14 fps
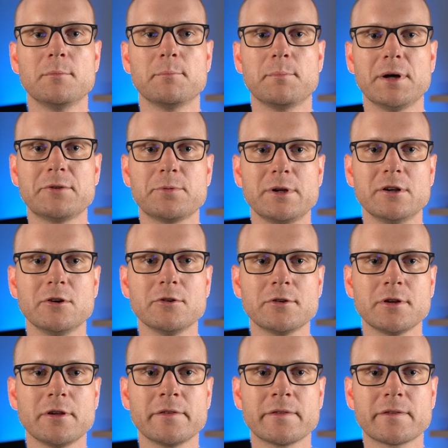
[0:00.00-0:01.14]
but we
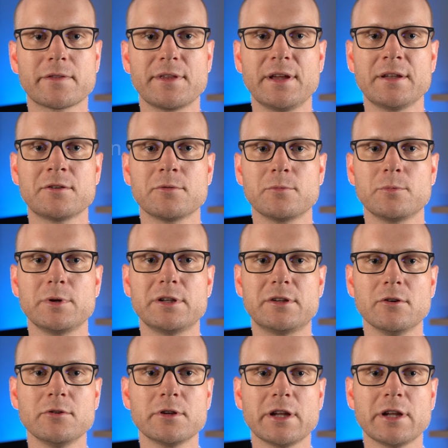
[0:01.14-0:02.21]
notice that we don't